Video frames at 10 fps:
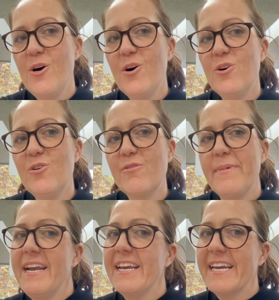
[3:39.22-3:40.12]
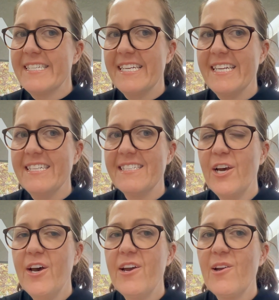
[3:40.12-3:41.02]
All remaining entities
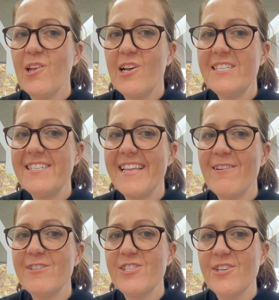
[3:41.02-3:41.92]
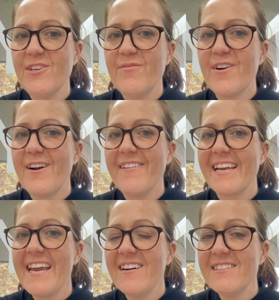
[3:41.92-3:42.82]
who lodged their return via an
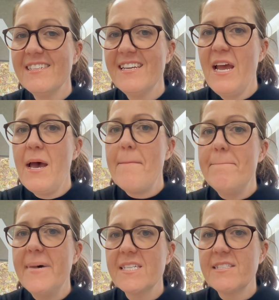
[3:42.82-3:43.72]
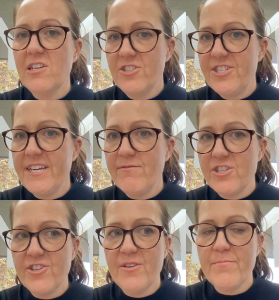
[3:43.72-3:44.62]
accountant must lodge their
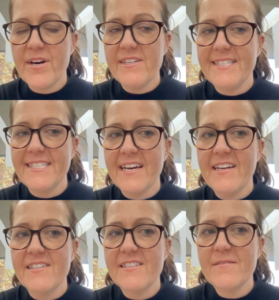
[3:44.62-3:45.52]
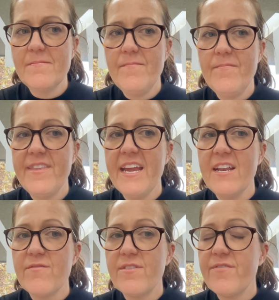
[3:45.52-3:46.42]
return by this date. The
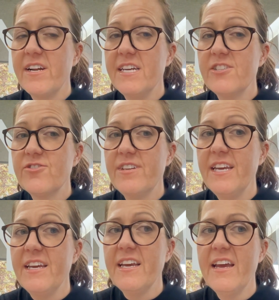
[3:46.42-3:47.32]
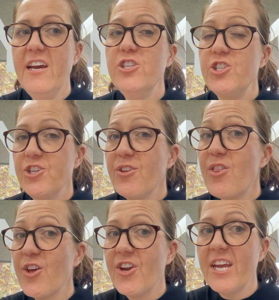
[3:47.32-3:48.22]
end of the financial year, June
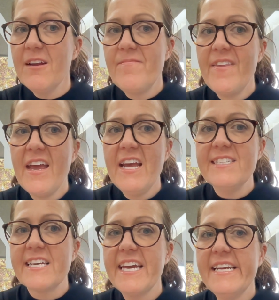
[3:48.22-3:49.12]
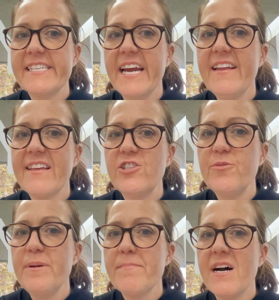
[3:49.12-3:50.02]
30, is a key date that should
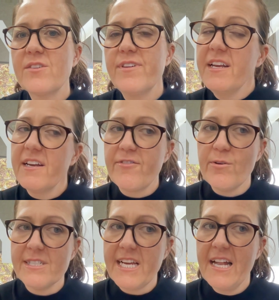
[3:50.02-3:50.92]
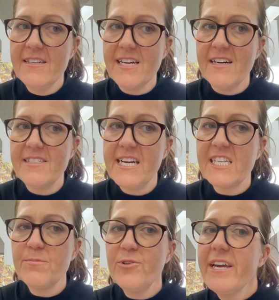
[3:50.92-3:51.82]
be marked in everyone's calendar.
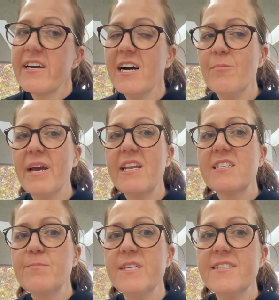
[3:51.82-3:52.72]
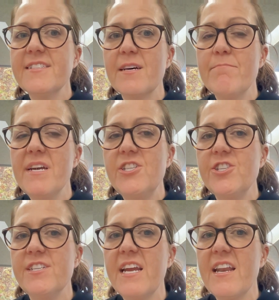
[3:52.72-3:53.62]
Taxable income and expenses are
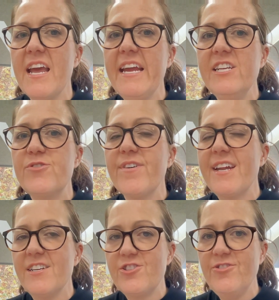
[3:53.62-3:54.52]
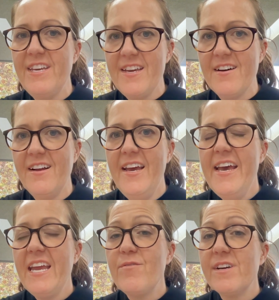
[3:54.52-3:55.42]
measured in each financial year.
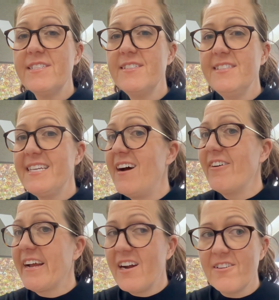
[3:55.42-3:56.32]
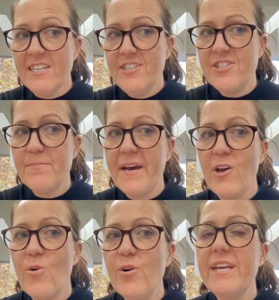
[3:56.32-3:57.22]
Investors are encouraged to pay
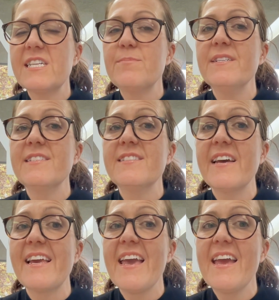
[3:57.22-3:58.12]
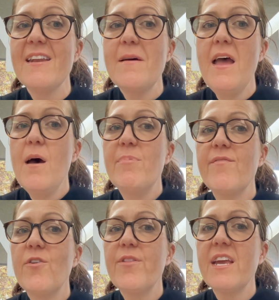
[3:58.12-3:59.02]
all the expenses they can
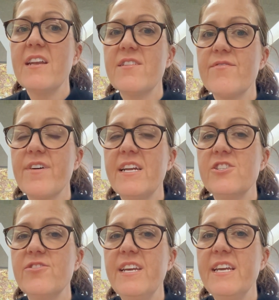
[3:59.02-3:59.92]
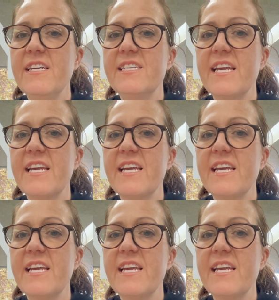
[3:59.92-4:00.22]
before the end of the financial year to